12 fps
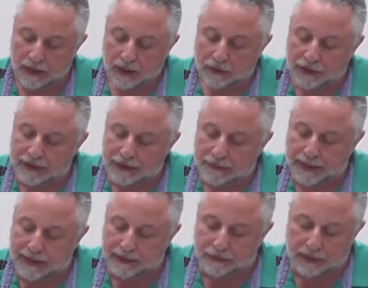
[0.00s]
Just as
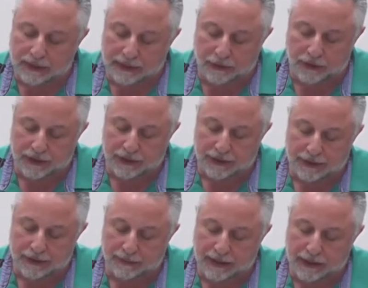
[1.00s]
pagan
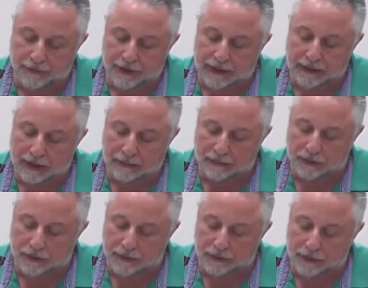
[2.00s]
religions believe in a number
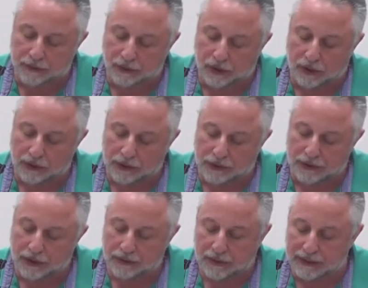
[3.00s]
of different gods
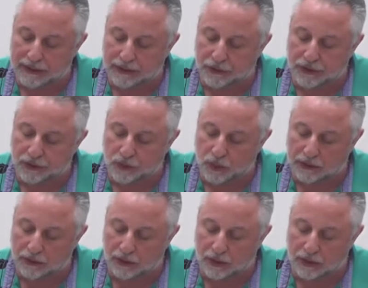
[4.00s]
rather than just
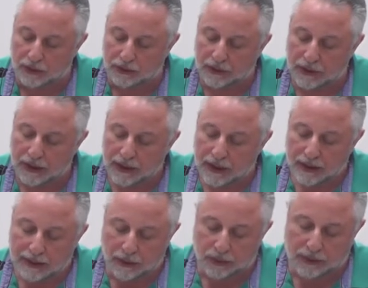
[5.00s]
one god,
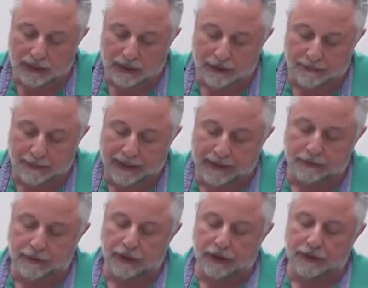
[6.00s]
Lyotard's pagan
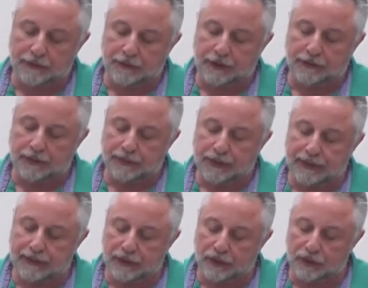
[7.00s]
philosophy
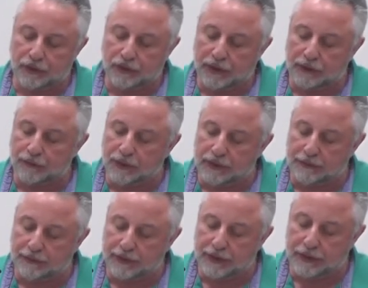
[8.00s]
represents a concern for
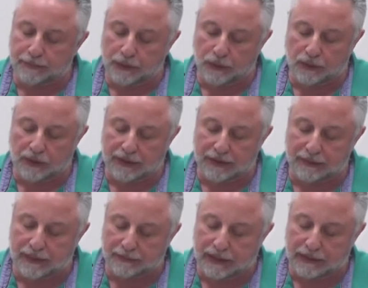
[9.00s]
difference, pluralism,
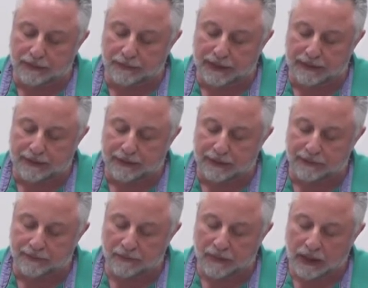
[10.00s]
and multiplicity,
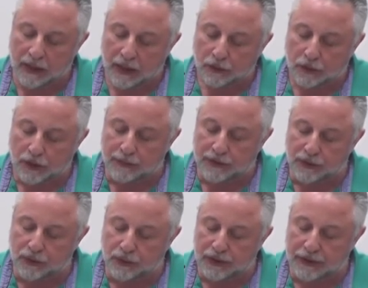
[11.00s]
terms he
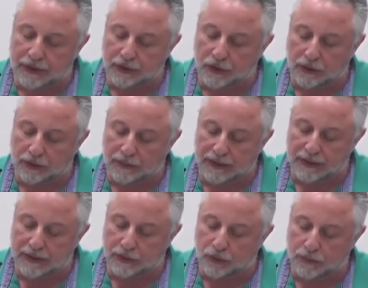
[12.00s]
uses
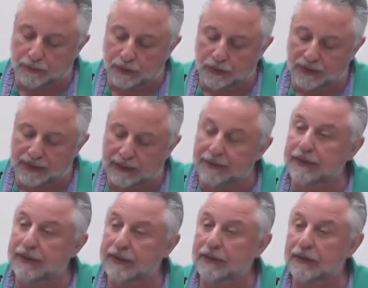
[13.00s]
synonymously to oppose the
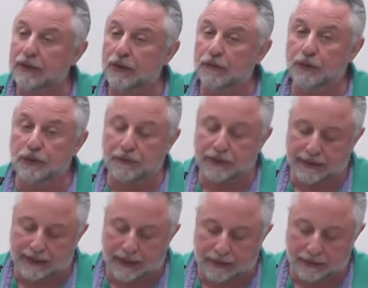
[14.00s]
idea of
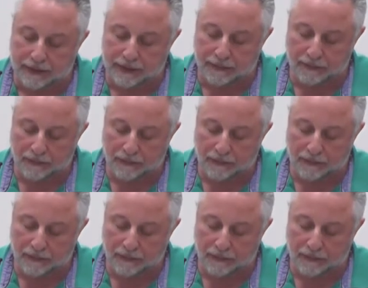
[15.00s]
universality.